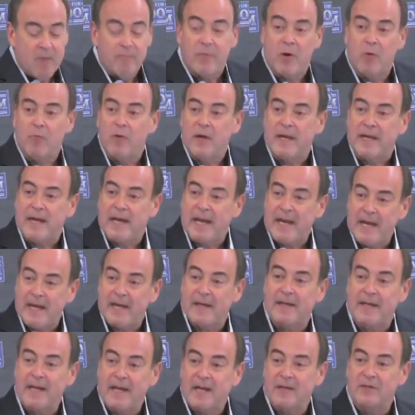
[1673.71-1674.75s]
But we
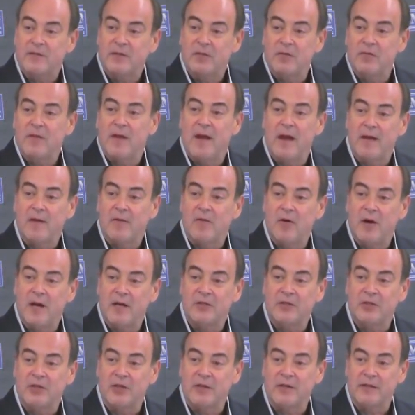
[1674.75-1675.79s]
can't answer that
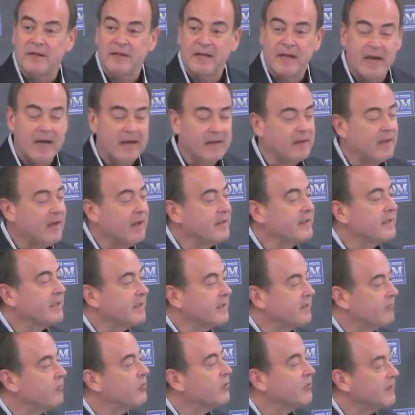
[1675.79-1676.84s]
question unless
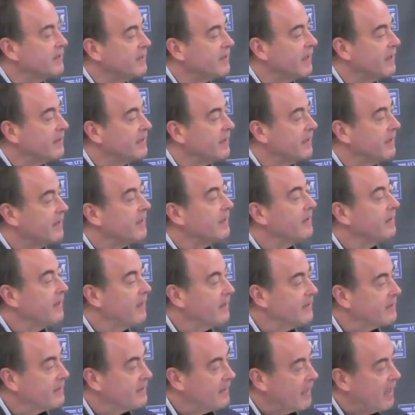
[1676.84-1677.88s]
it's presented,
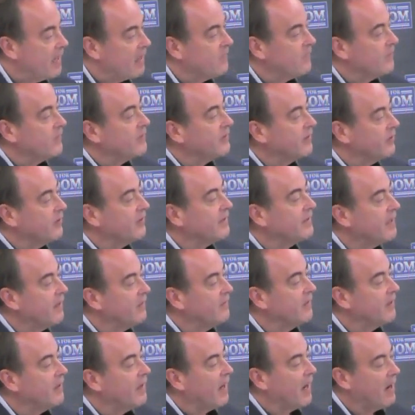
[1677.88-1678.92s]
unless the adversaries
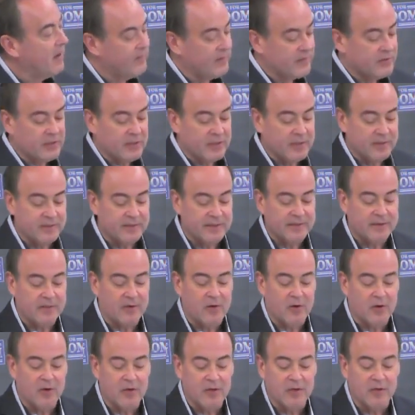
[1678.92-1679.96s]
have a chance to
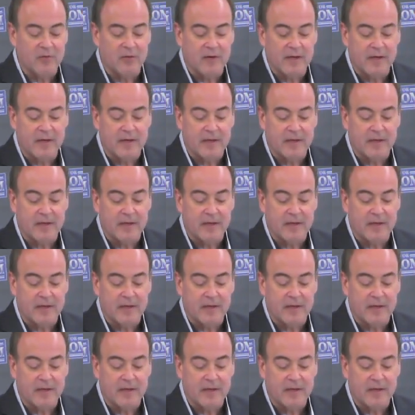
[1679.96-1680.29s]
argue it.